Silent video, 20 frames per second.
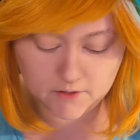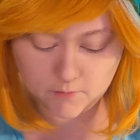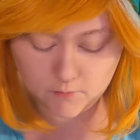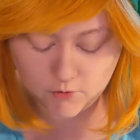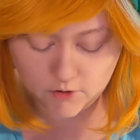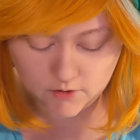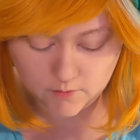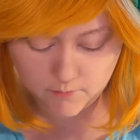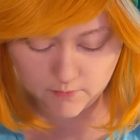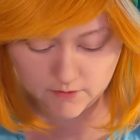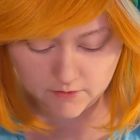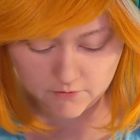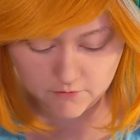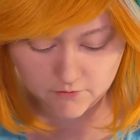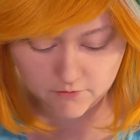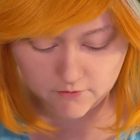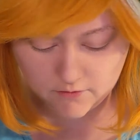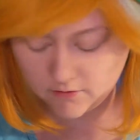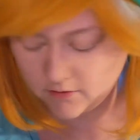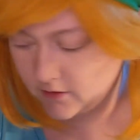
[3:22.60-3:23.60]
going to put a
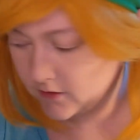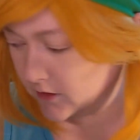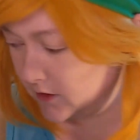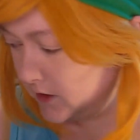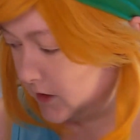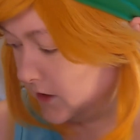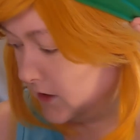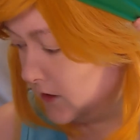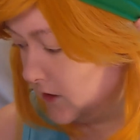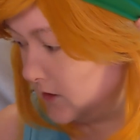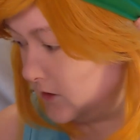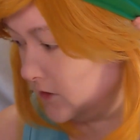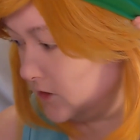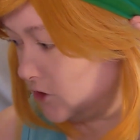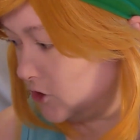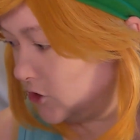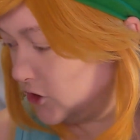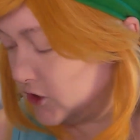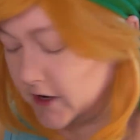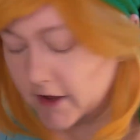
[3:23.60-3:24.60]
powder
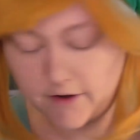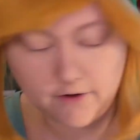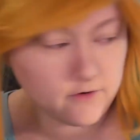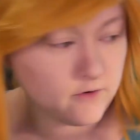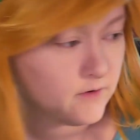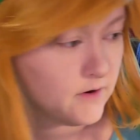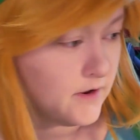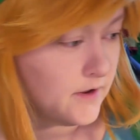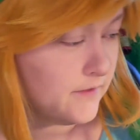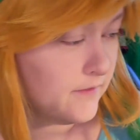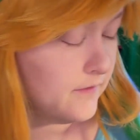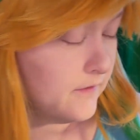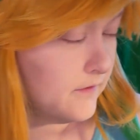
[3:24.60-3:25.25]
shadow on